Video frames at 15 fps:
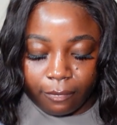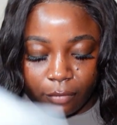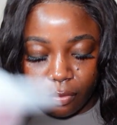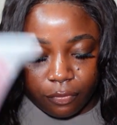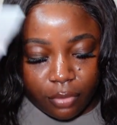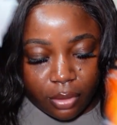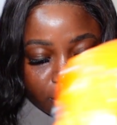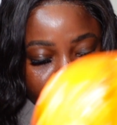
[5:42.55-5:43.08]

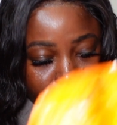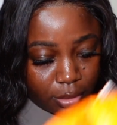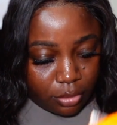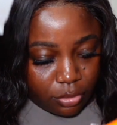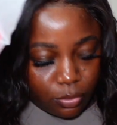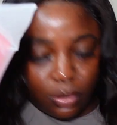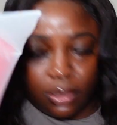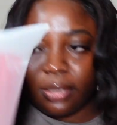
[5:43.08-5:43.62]
We've got
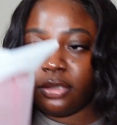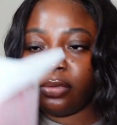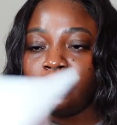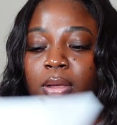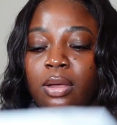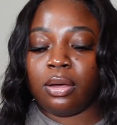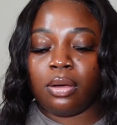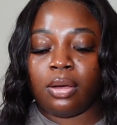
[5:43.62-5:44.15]
this one as
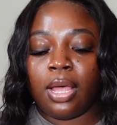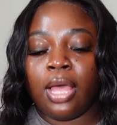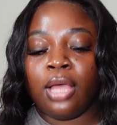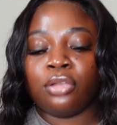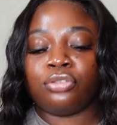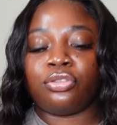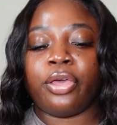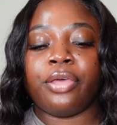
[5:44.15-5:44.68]
well.
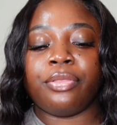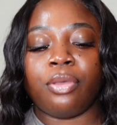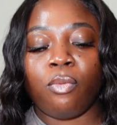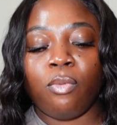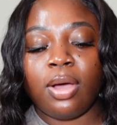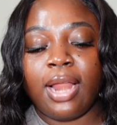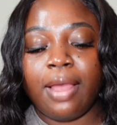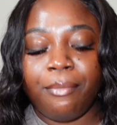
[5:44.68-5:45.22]
So the one
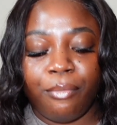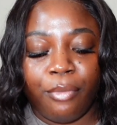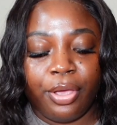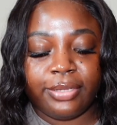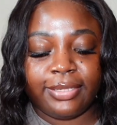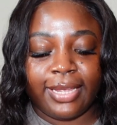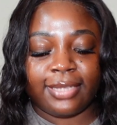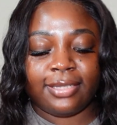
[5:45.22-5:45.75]
I'm
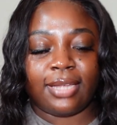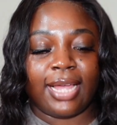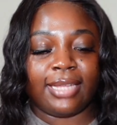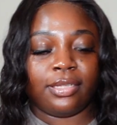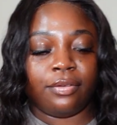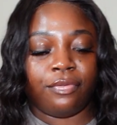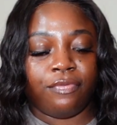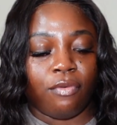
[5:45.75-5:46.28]
most
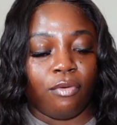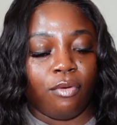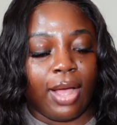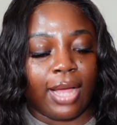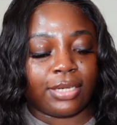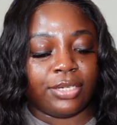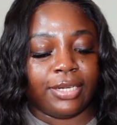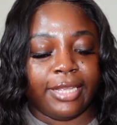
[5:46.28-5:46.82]
excited for,
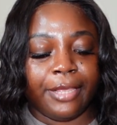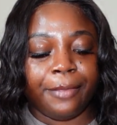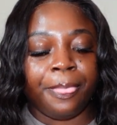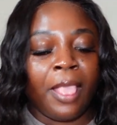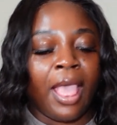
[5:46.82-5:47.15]
actually,